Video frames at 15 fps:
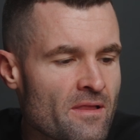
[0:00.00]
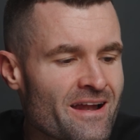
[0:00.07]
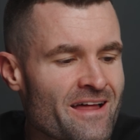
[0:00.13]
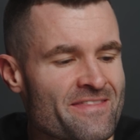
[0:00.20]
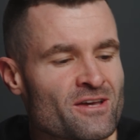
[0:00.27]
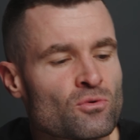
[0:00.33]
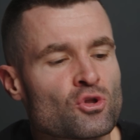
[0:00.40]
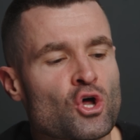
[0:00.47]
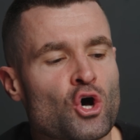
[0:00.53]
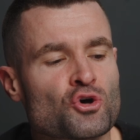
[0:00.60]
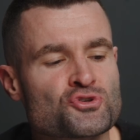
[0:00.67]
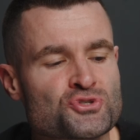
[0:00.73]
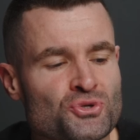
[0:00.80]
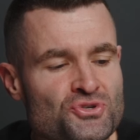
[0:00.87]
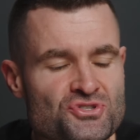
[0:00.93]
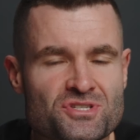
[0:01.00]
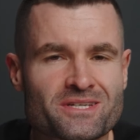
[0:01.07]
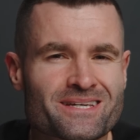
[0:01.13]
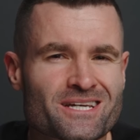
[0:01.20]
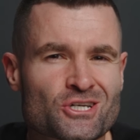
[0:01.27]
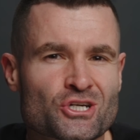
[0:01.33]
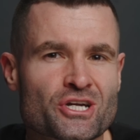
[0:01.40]
And I think we'll also
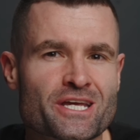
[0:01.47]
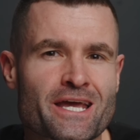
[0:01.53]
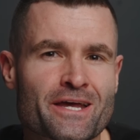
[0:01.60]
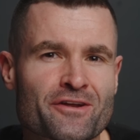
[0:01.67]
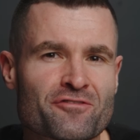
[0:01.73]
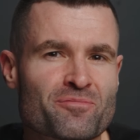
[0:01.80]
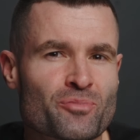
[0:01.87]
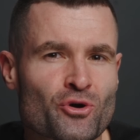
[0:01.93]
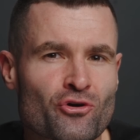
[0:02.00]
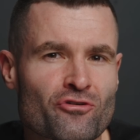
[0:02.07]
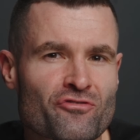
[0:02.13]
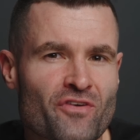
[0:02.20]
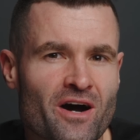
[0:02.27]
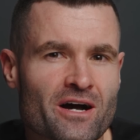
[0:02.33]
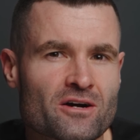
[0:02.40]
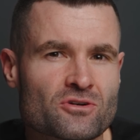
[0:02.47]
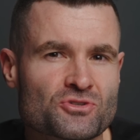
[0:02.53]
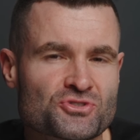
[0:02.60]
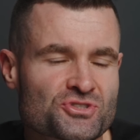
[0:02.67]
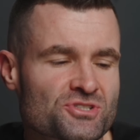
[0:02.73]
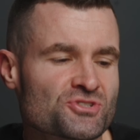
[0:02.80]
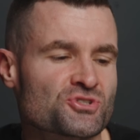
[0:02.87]
see creative
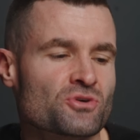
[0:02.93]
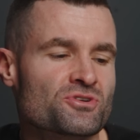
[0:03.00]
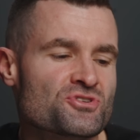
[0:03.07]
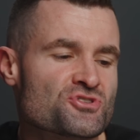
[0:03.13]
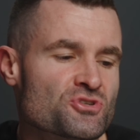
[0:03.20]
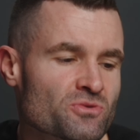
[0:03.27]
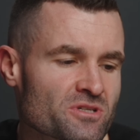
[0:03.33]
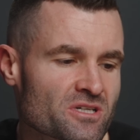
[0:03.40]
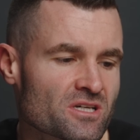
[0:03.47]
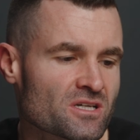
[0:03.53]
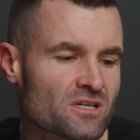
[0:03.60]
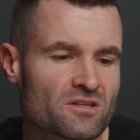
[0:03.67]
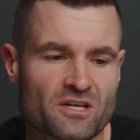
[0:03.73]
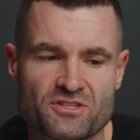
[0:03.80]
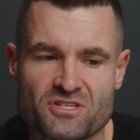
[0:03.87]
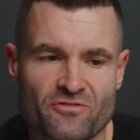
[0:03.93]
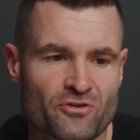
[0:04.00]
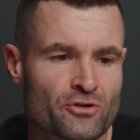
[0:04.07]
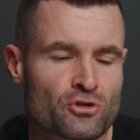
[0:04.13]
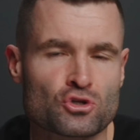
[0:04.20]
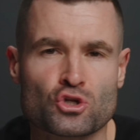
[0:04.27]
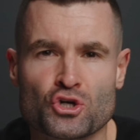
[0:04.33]
profiles. Sony's doing the different